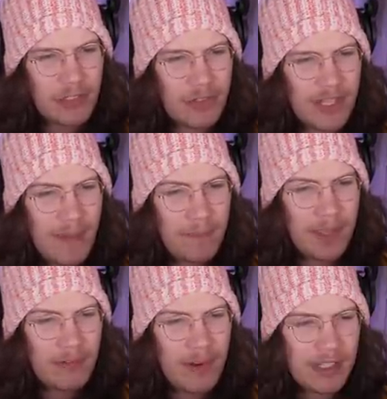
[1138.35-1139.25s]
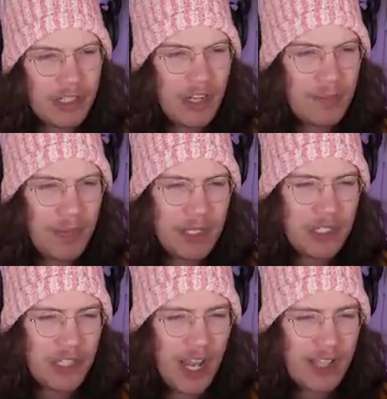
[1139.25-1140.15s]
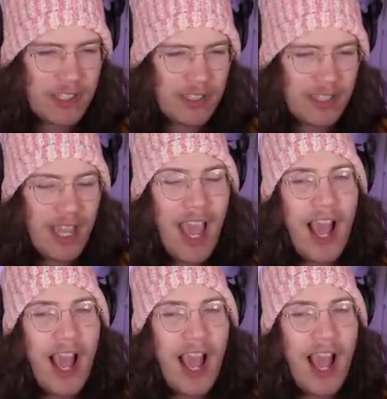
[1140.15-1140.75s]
during that big rescue at Peach's Castle?